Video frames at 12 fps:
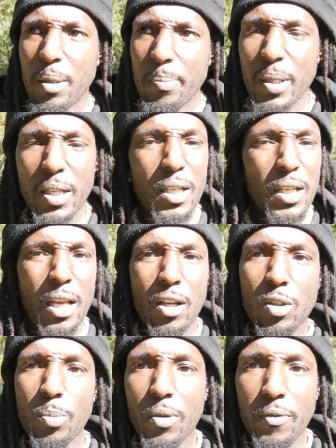being
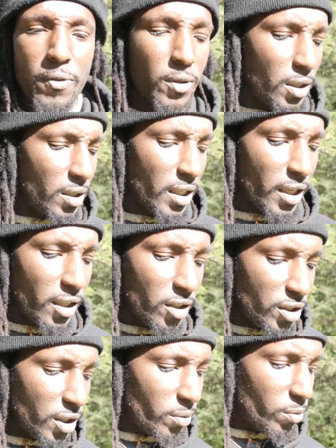accountable for the
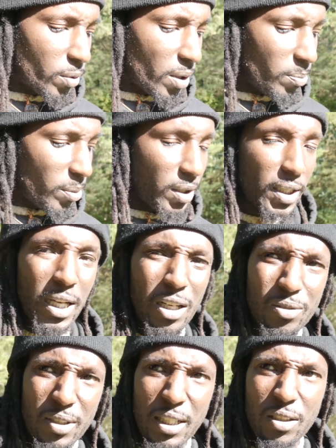energy we're putting
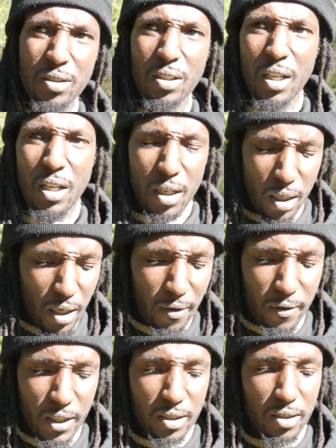out that's
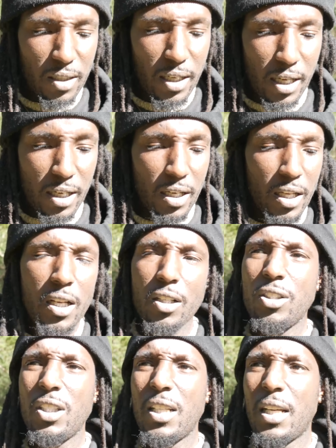of us and the
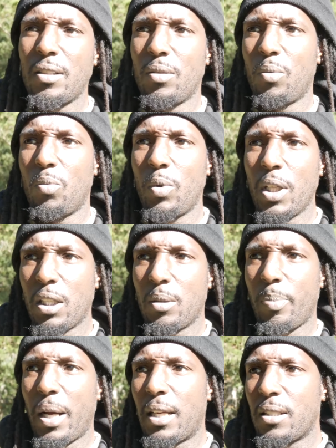energy that we could
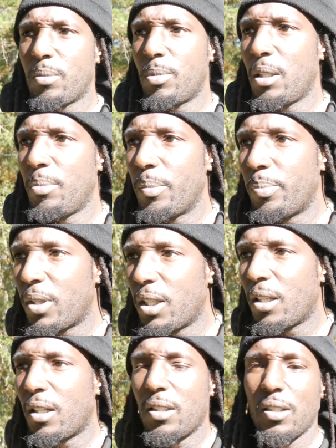possibly be putting
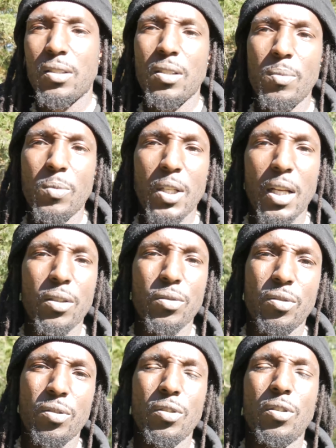on to someone
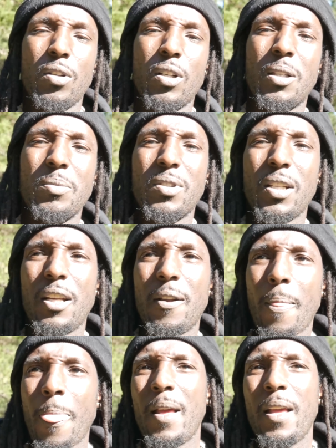else. You know what I'm saying?
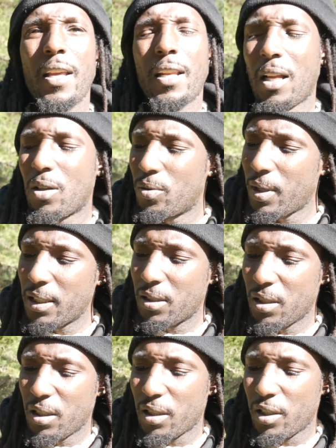And I don't like
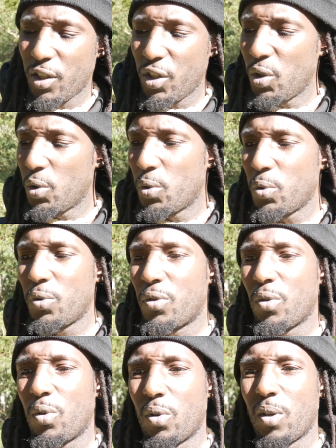to accuse
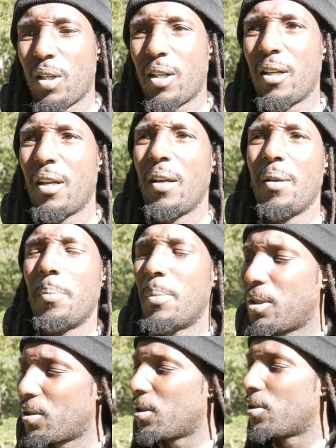or
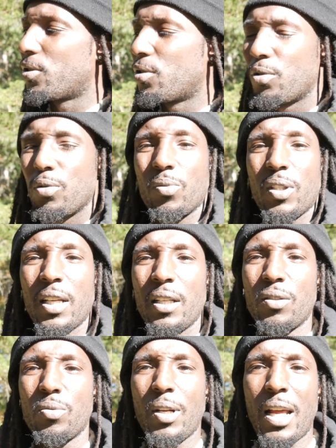misconstrue
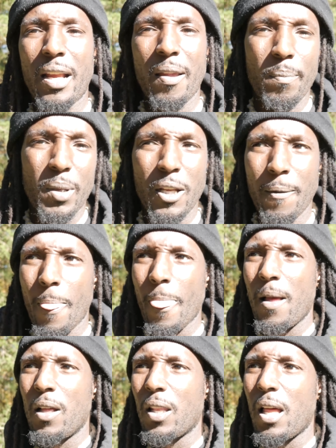things when I can be
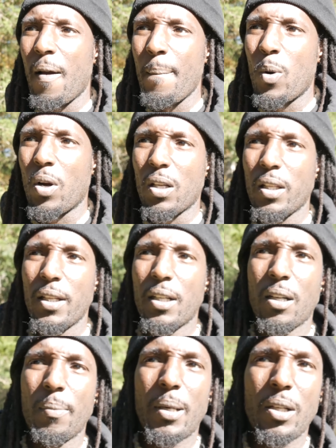a lot more
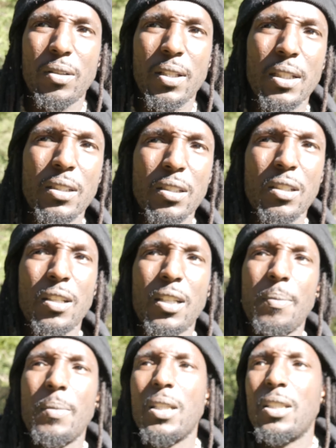clear about things. You know what
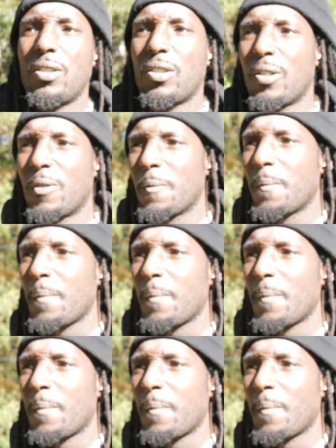I mean? So